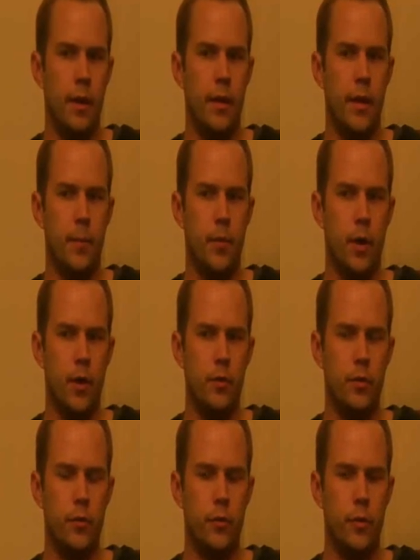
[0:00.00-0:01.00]
In that
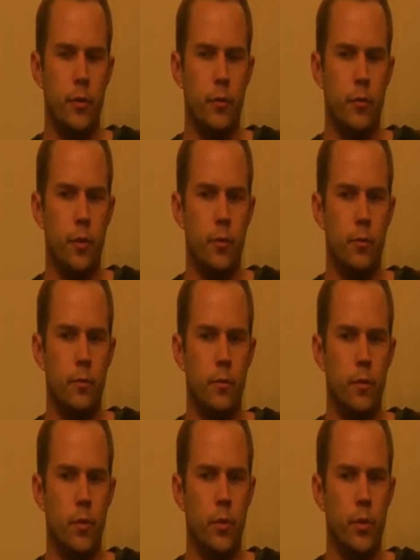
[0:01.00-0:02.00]
browser,
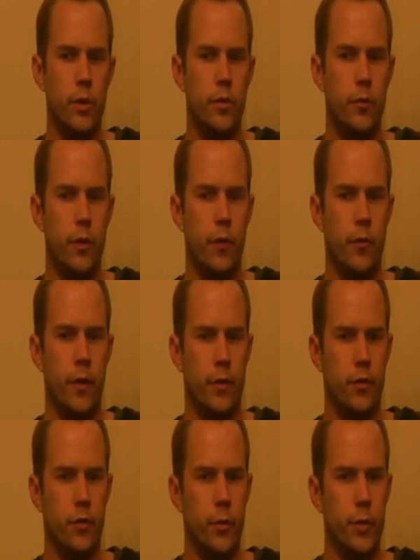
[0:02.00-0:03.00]
from the release of
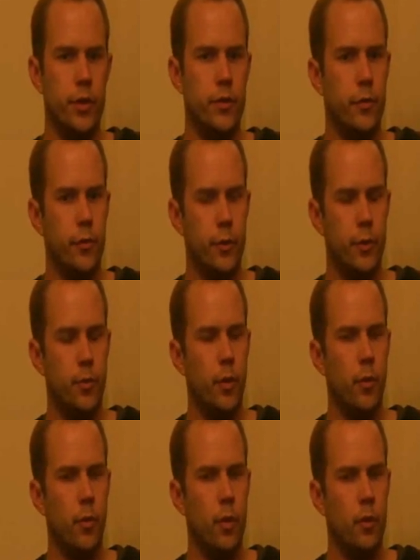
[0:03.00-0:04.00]
Firefox
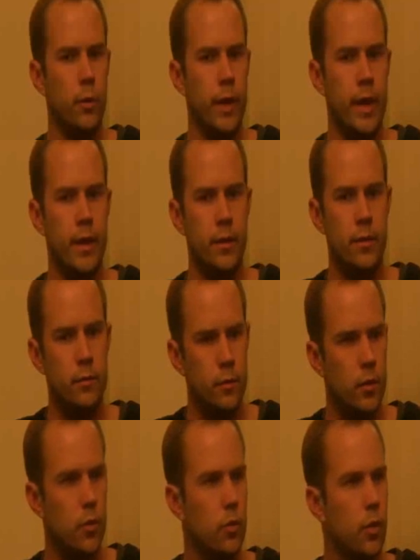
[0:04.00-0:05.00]
3.1, we added
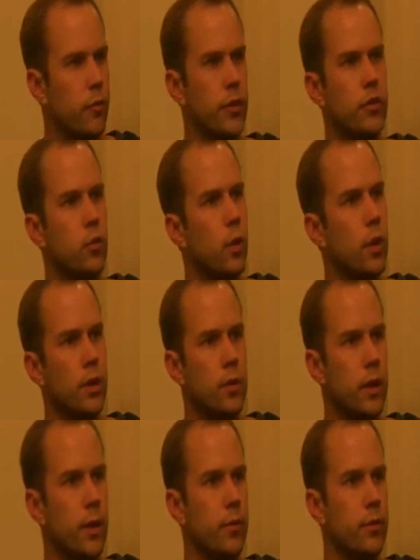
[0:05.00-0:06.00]
roughly 20
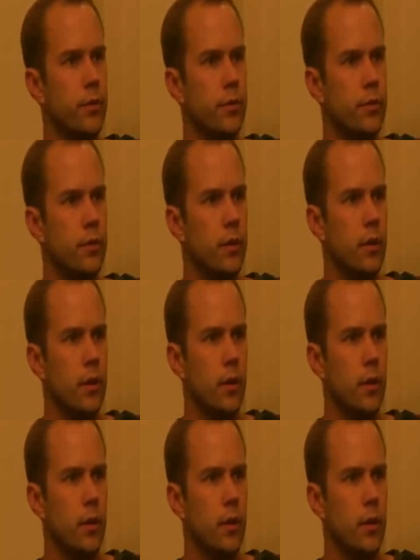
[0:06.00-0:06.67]
new languages,